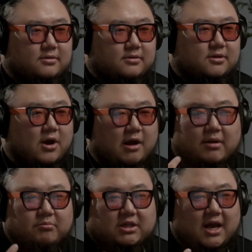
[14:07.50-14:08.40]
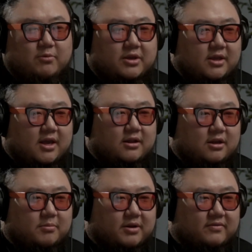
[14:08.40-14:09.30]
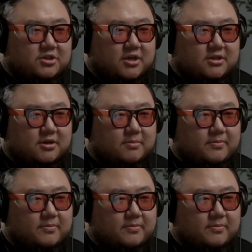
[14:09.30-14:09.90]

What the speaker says: So I'm glad we can get a little bit of a change up.